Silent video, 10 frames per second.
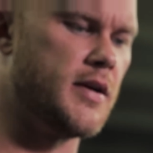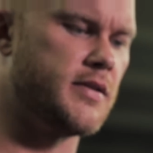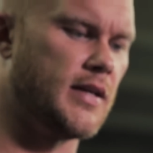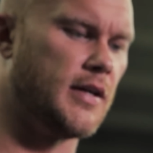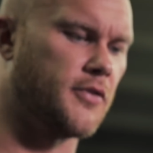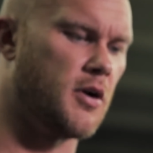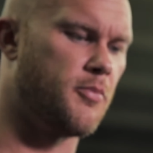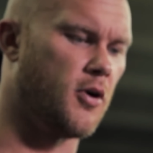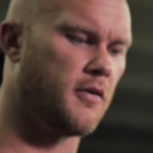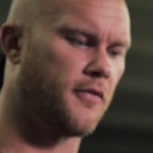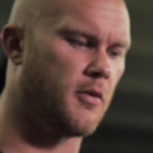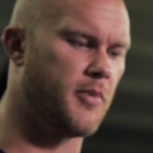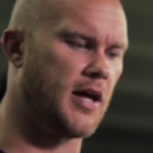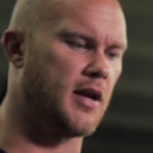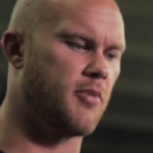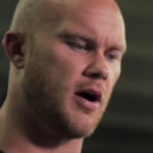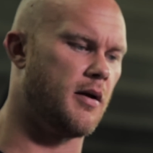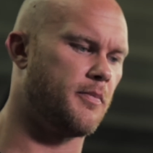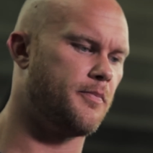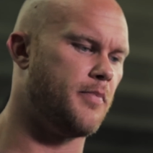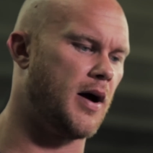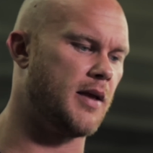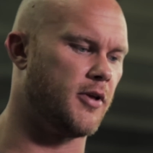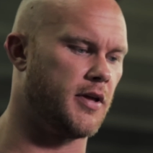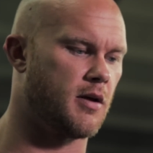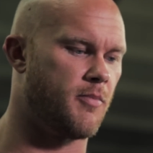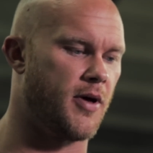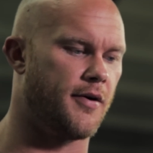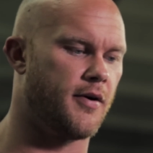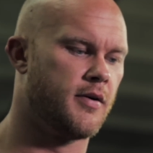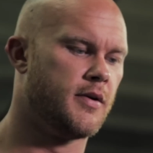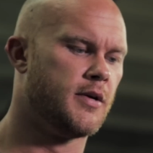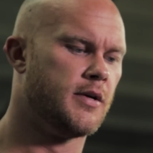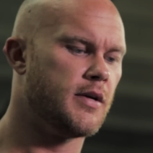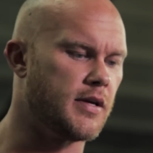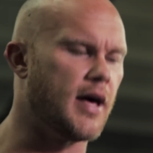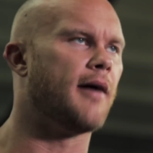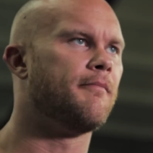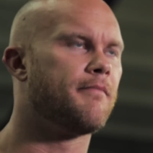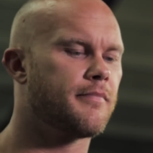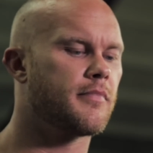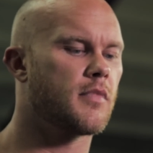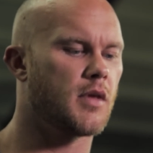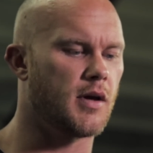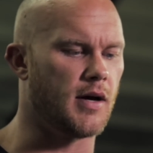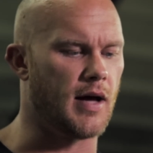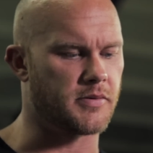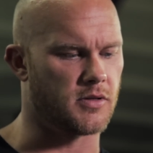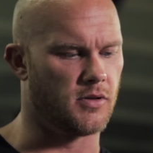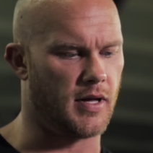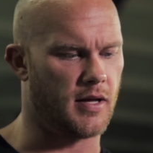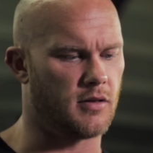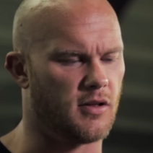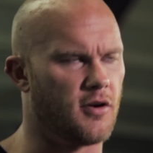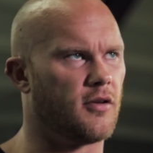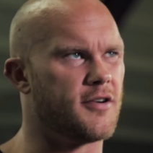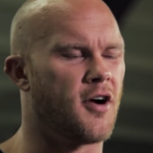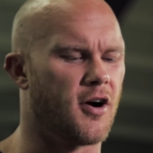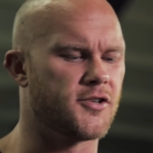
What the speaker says: and deadlift, are important for a beginning bodybuilding competitor? Yeah, Absolutely. Learn hard